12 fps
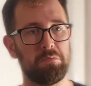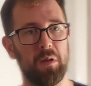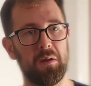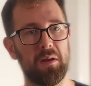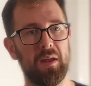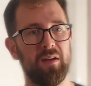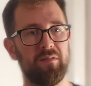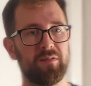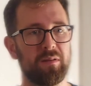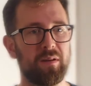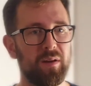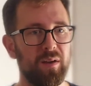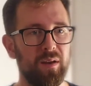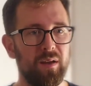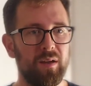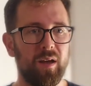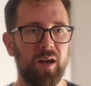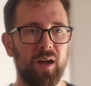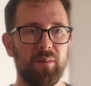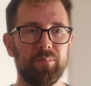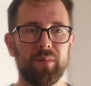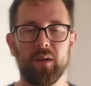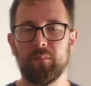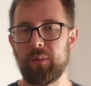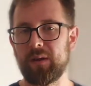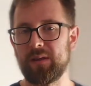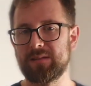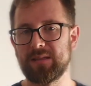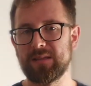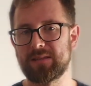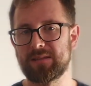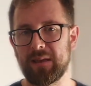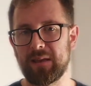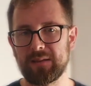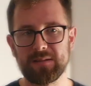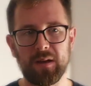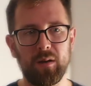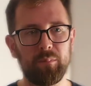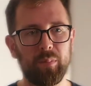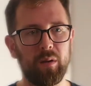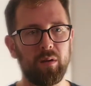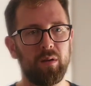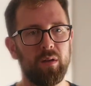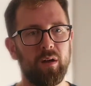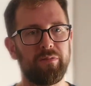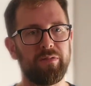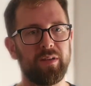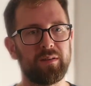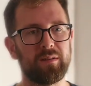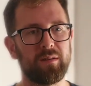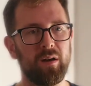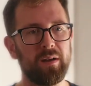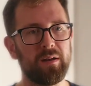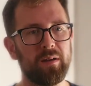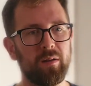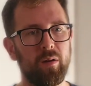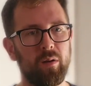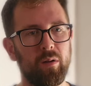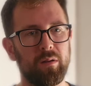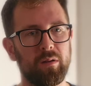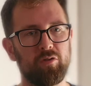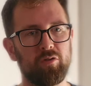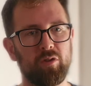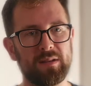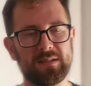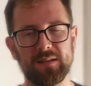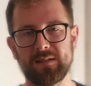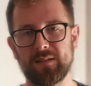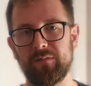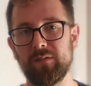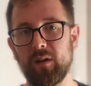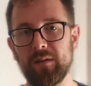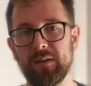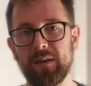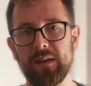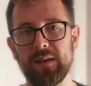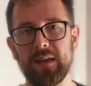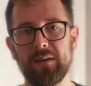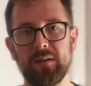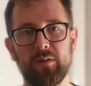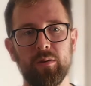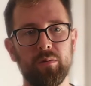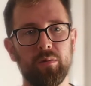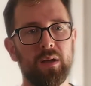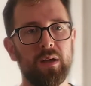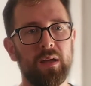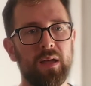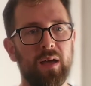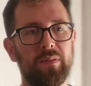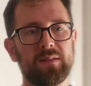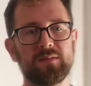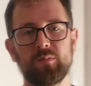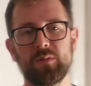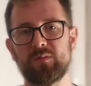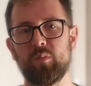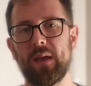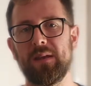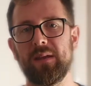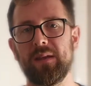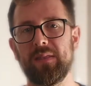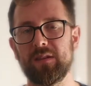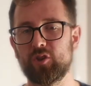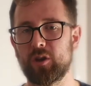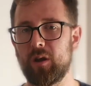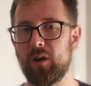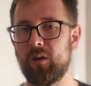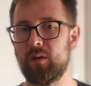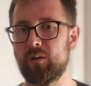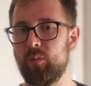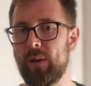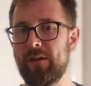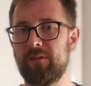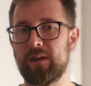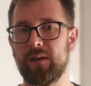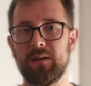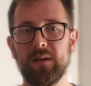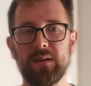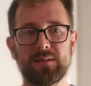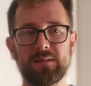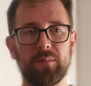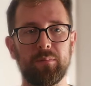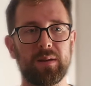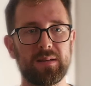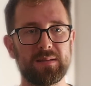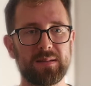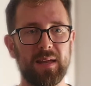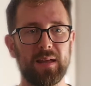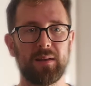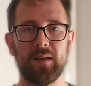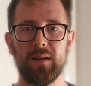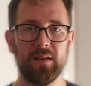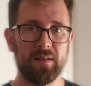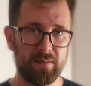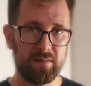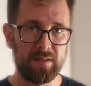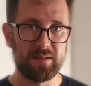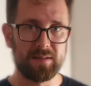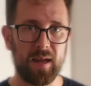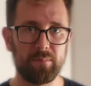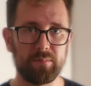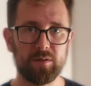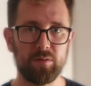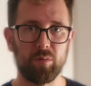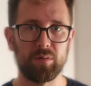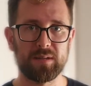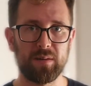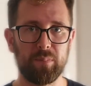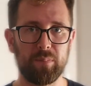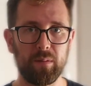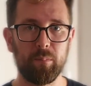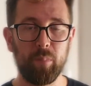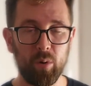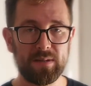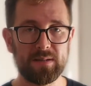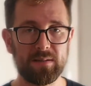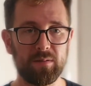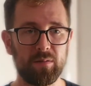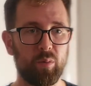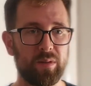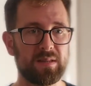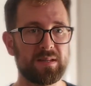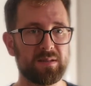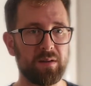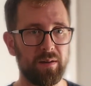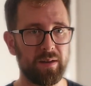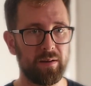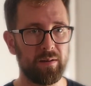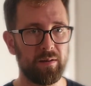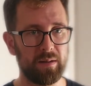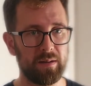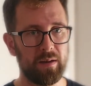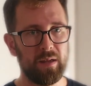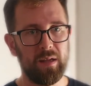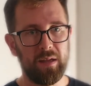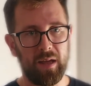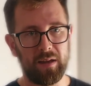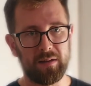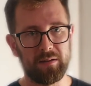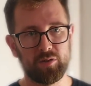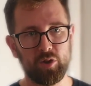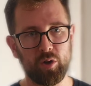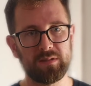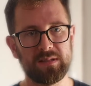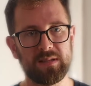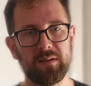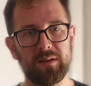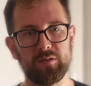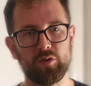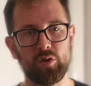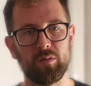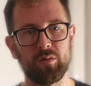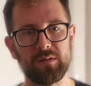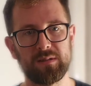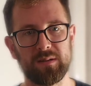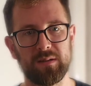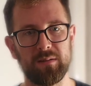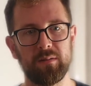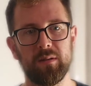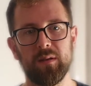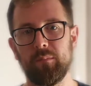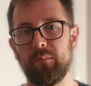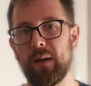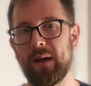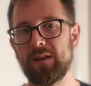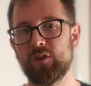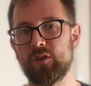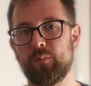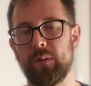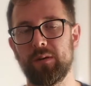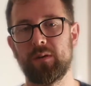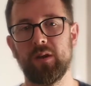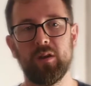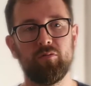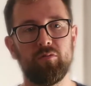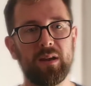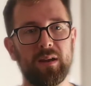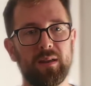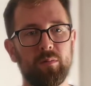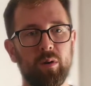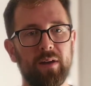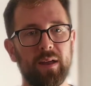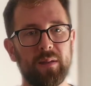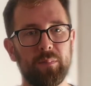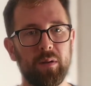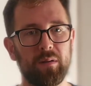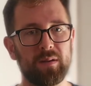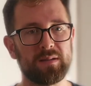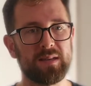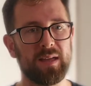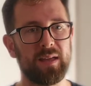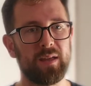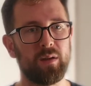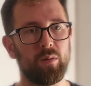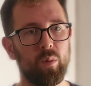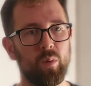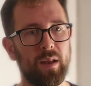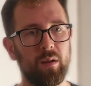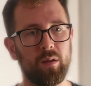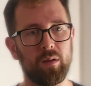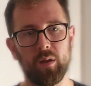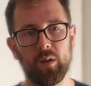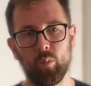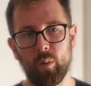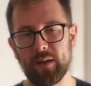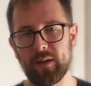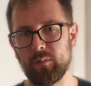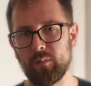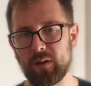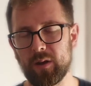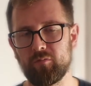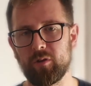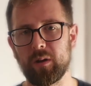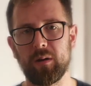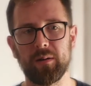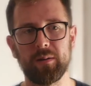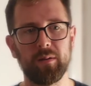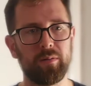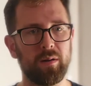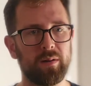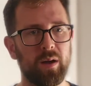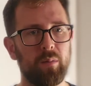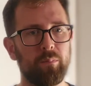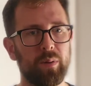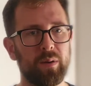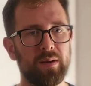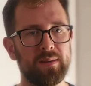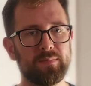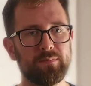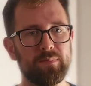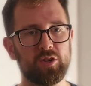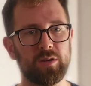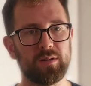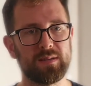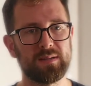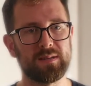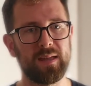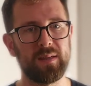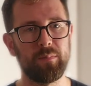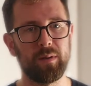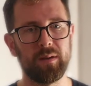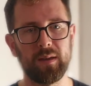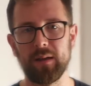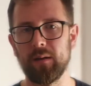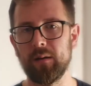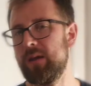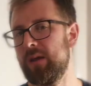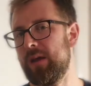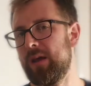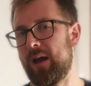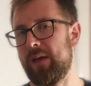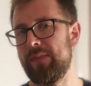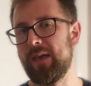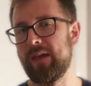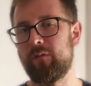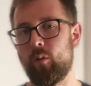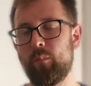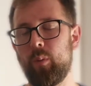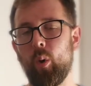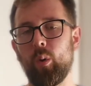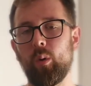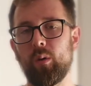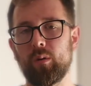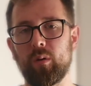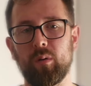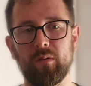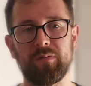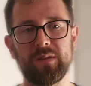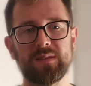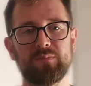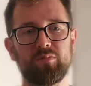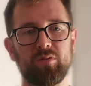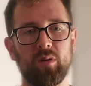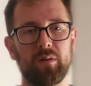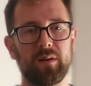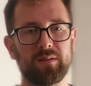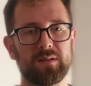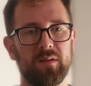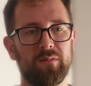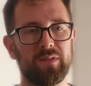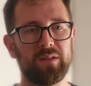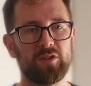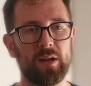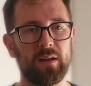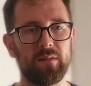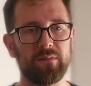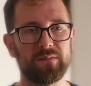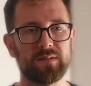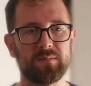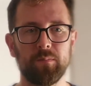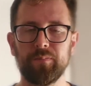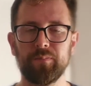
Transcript: I haven't. But it's this example of the Tylenol crisis of 1982. And this was when in the Chicago area, somebody said these capsules had been poisoned with cyanide. And Johnson & Johnson management really were able to say, well, we're going to rely on our company's mission statement here, and therefore pulled all of these products off the shelves.